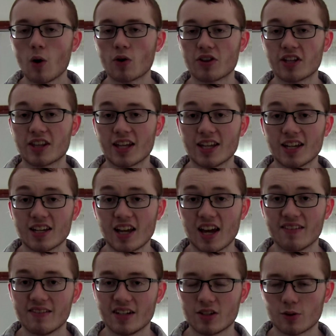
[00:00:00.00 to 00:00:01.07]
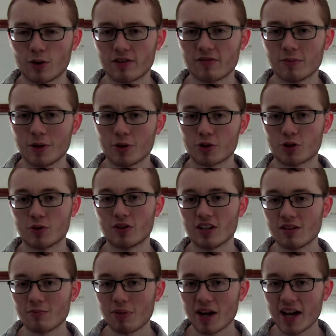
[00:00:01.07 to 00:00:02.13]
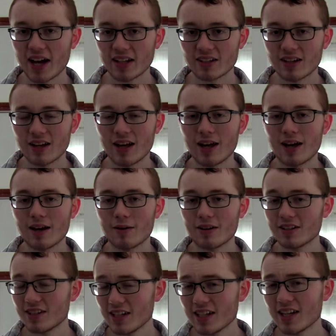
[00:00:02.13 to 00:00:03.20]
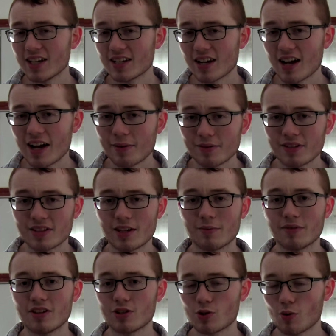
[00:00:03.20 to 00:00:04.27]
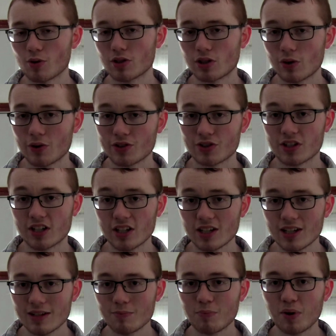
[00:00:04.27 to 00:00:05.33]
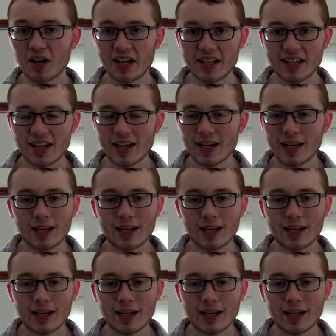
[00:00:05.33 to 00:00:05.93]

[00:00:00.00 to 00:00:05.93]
or that they didn't have any sort of emotional impact, because they did at times, and some of the short stories are good, but